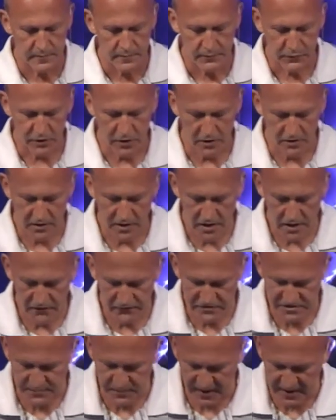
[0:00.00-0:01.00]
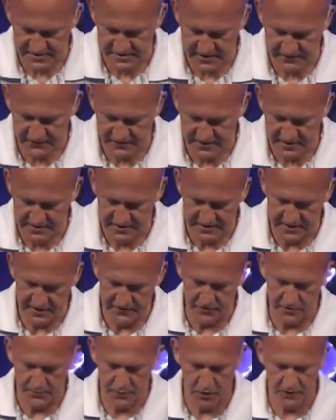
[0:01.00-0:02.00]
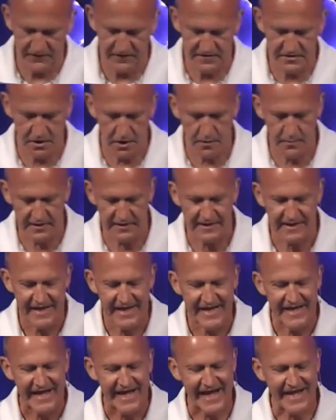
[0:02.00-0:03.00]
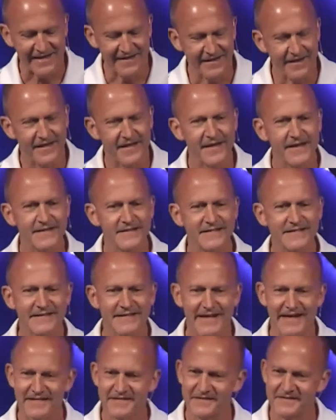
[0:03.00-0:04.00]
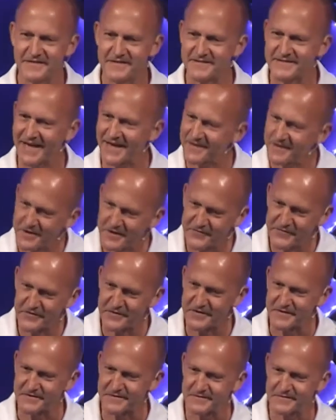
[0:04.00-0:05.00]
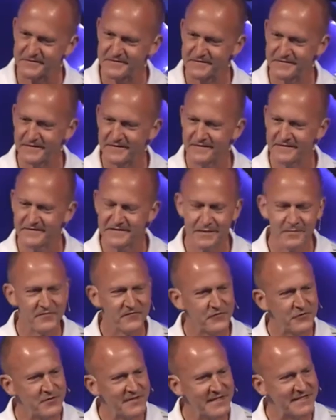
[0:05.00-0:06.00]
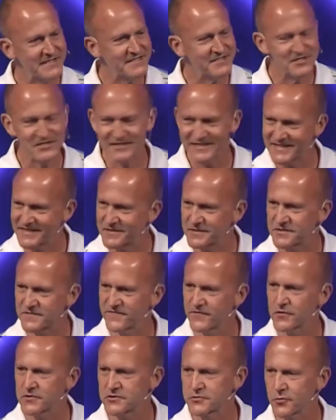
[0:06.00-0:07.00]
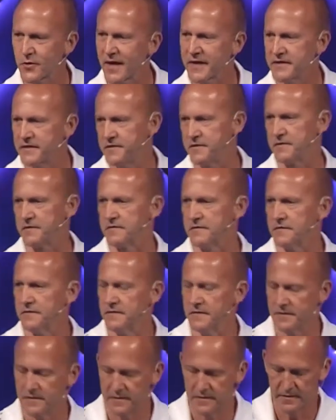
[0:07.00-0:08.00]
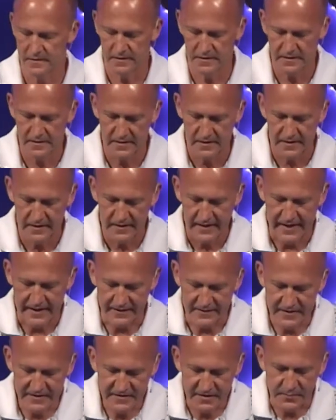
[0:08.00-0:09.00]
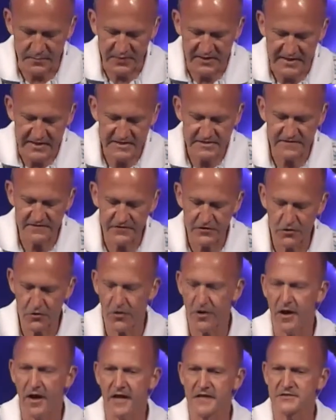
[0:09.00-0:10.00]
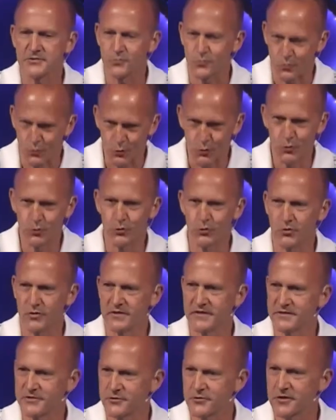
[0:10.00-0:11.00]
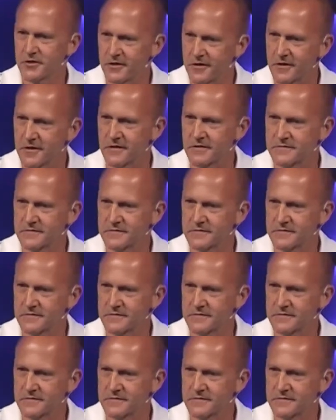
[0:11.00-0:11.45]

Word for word: Put on love, which binds everything together in perfect harmony. And let, catch this, I love this. Some of you need to just get this verse right here. And let the peace of Christ rule in your heart.